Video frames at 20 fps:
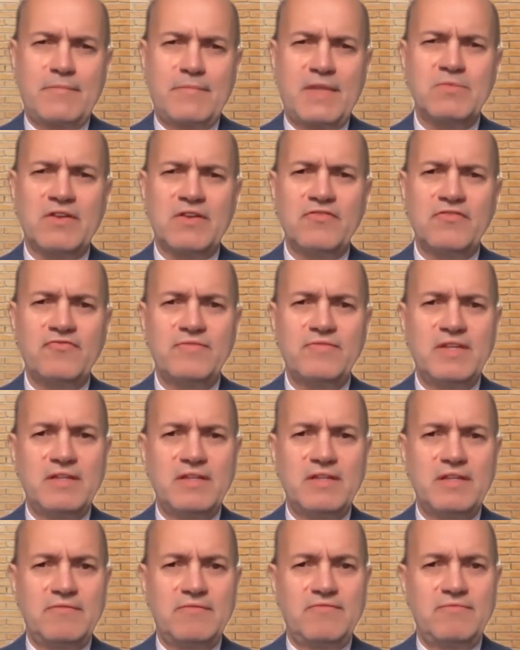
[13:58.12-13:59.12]
But if
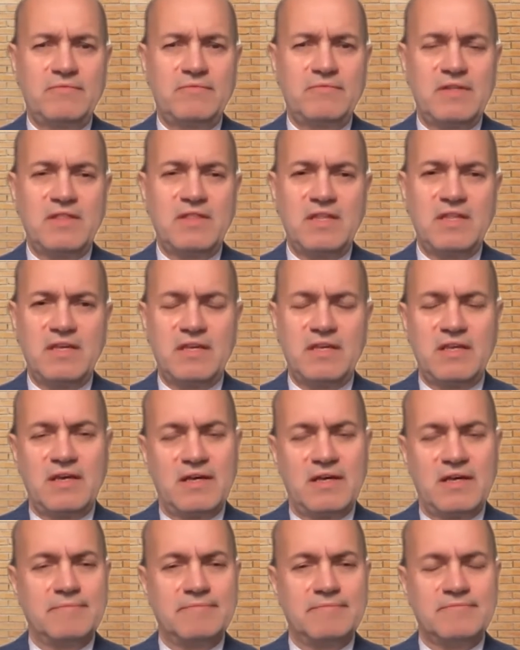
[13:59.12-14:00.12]
in the
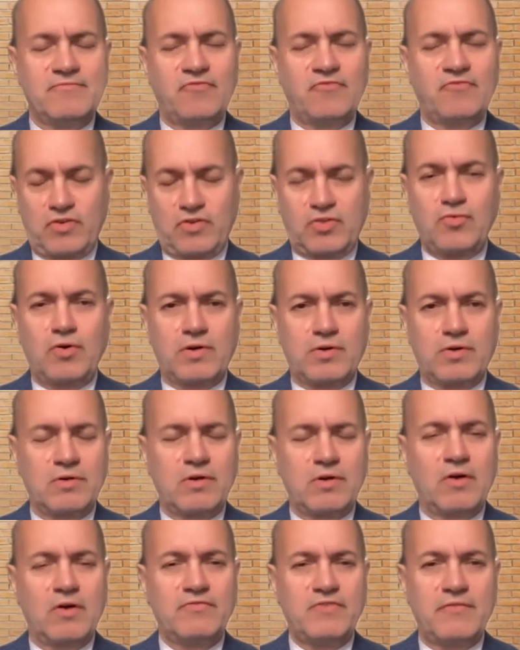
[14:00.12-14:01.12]
fourth quarter
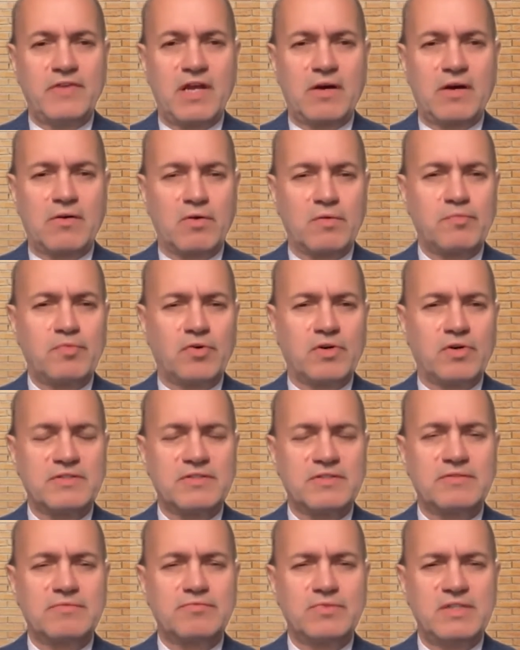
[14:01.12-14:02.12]
OVBR
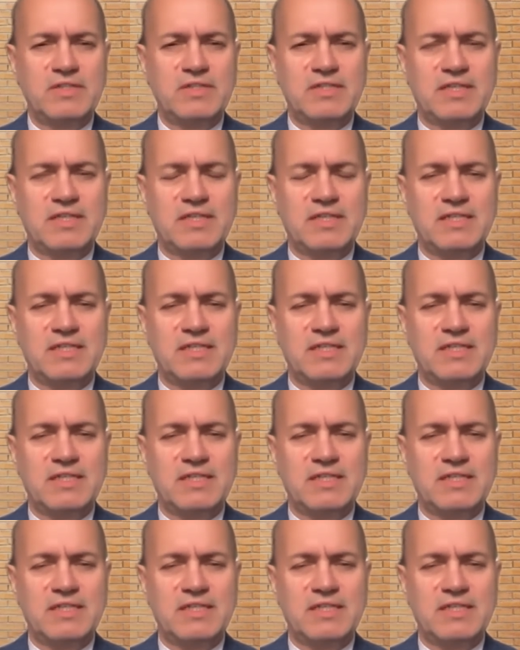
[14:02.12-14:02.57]
report, we